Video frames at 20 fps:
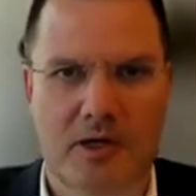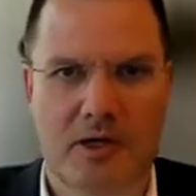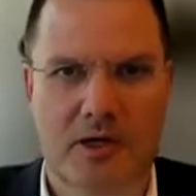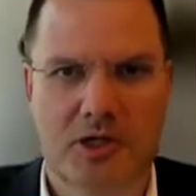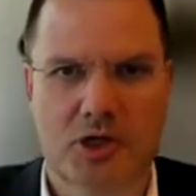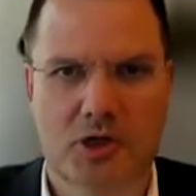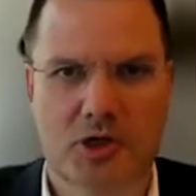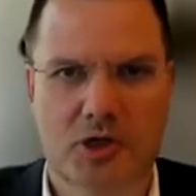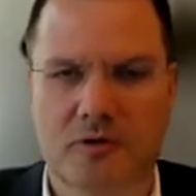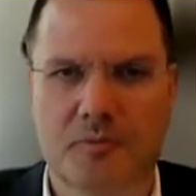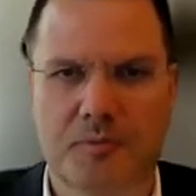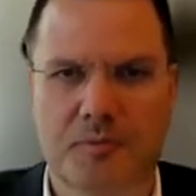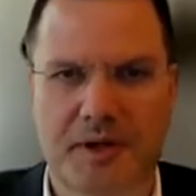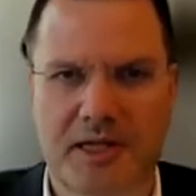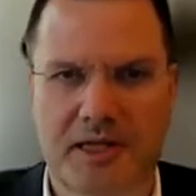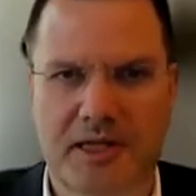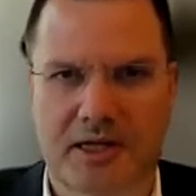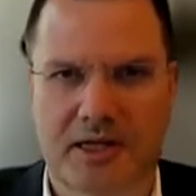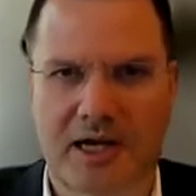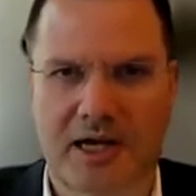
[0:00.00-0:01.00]
which shouldn't
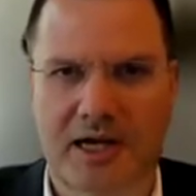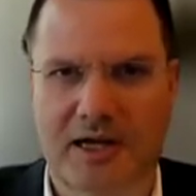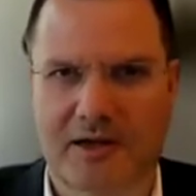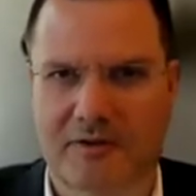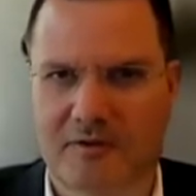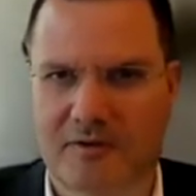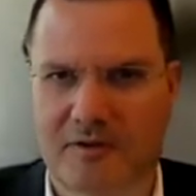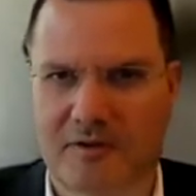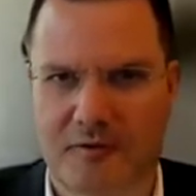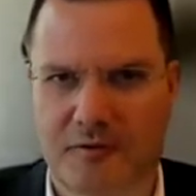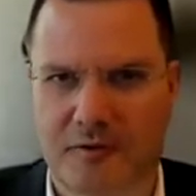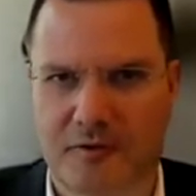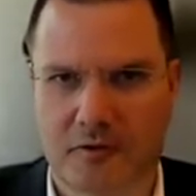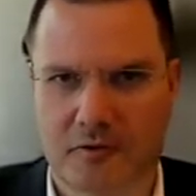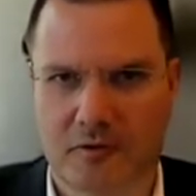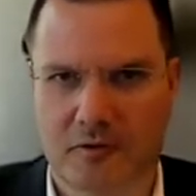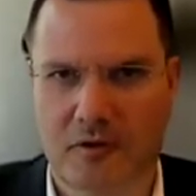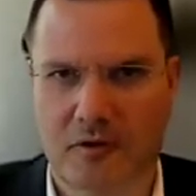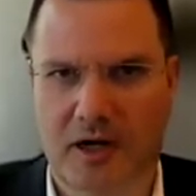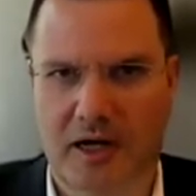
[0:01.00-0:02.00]
be the case if you
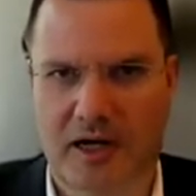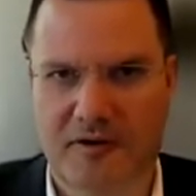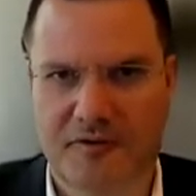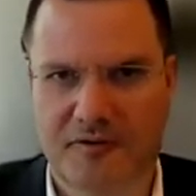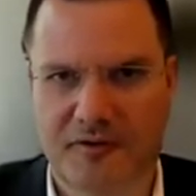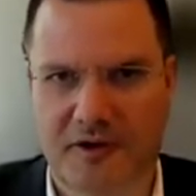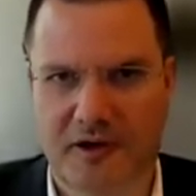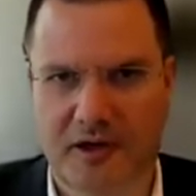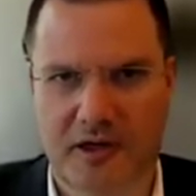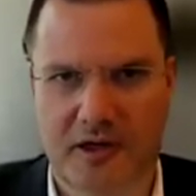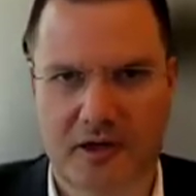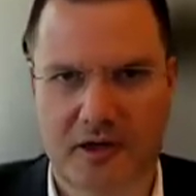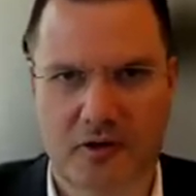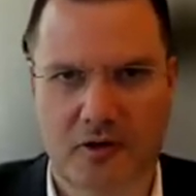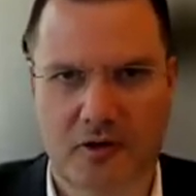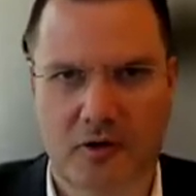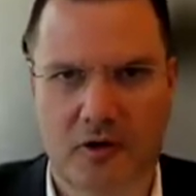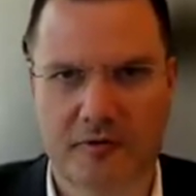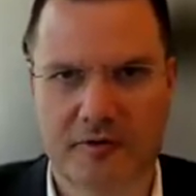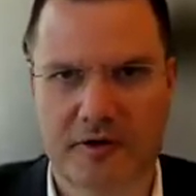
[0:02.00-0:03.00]
want to have
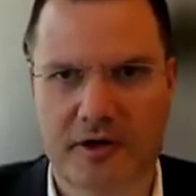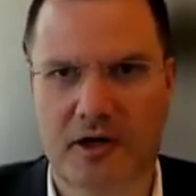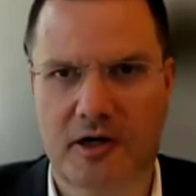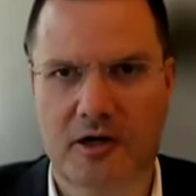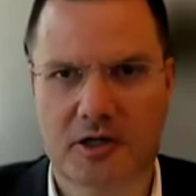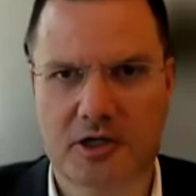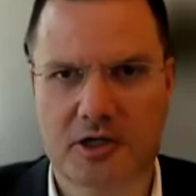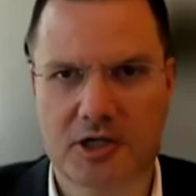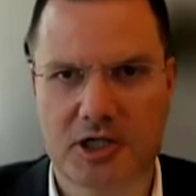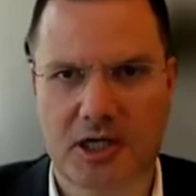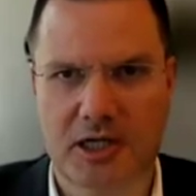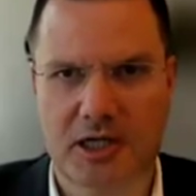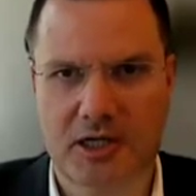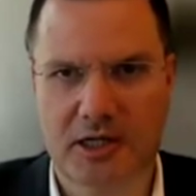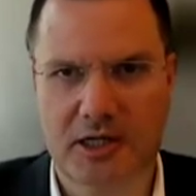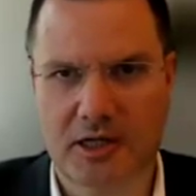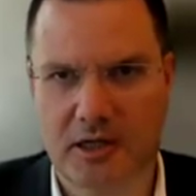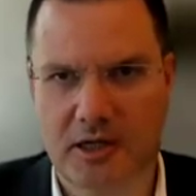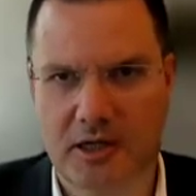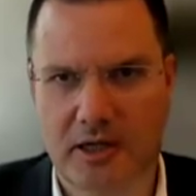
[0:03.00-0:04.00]
an
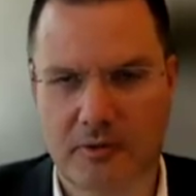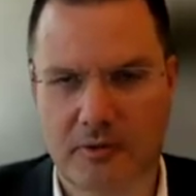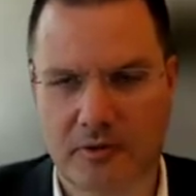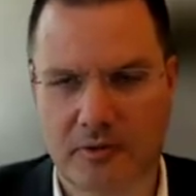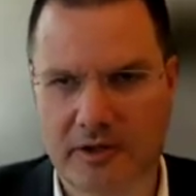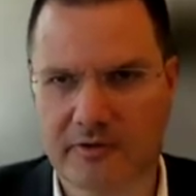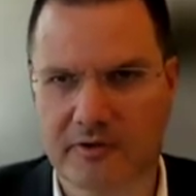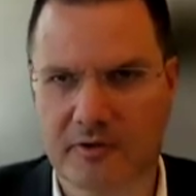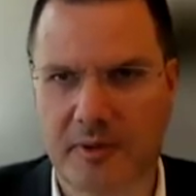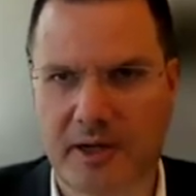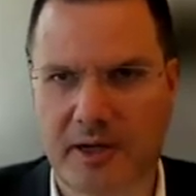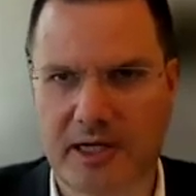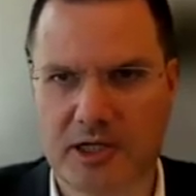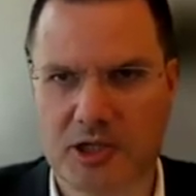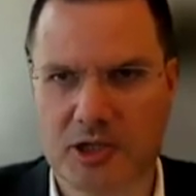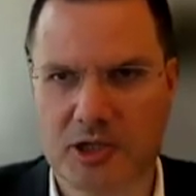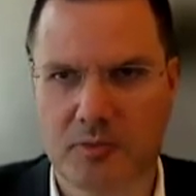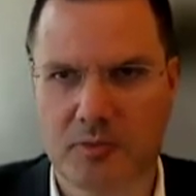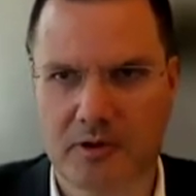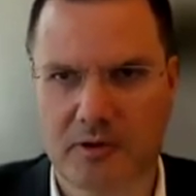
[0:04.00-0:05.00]
overarching risk
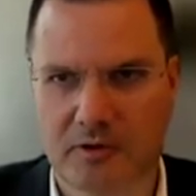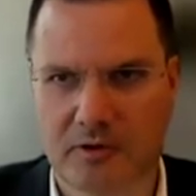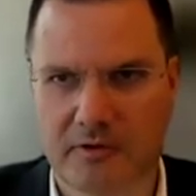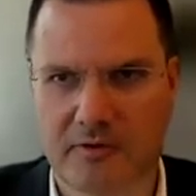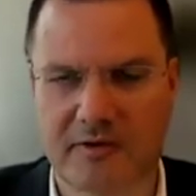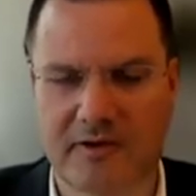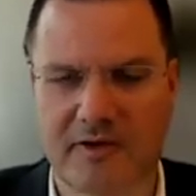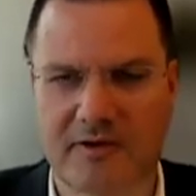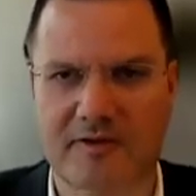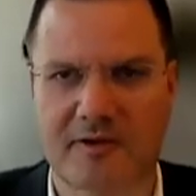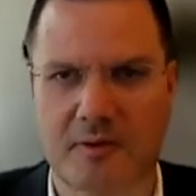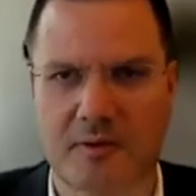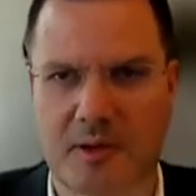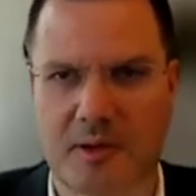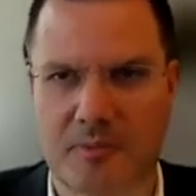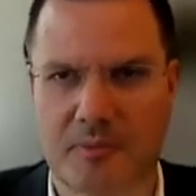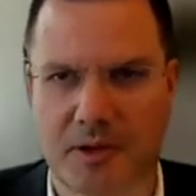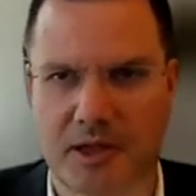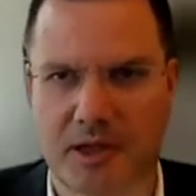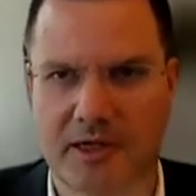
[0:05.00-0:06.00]
management
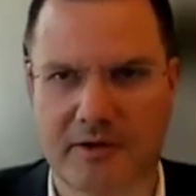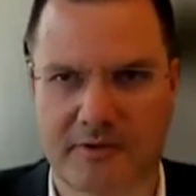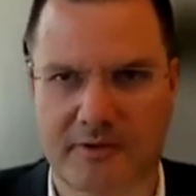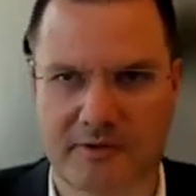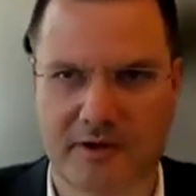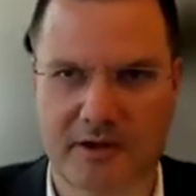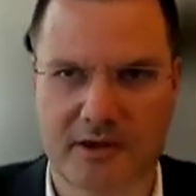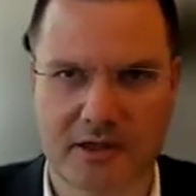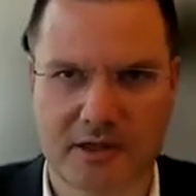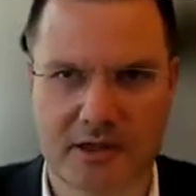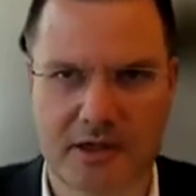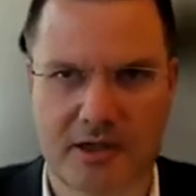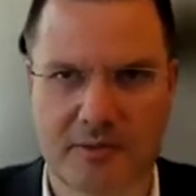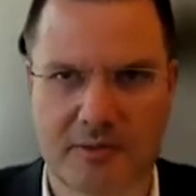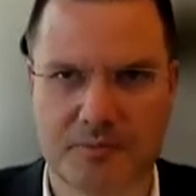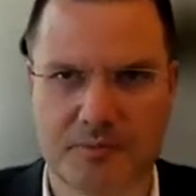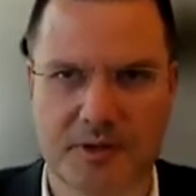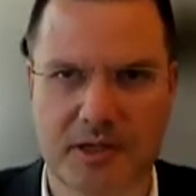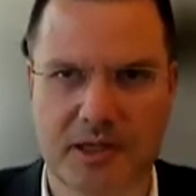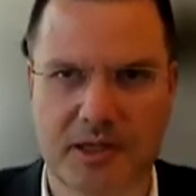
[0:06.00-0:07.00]
system in place in the
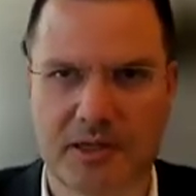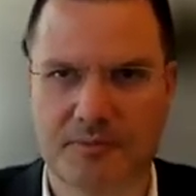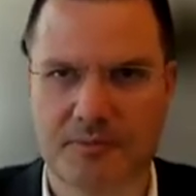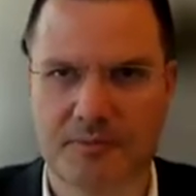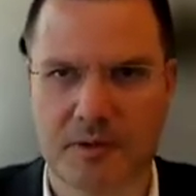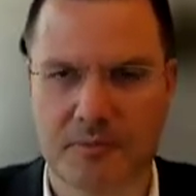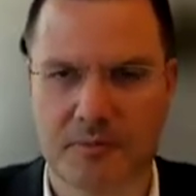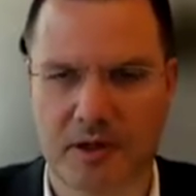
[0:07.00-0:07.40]
company.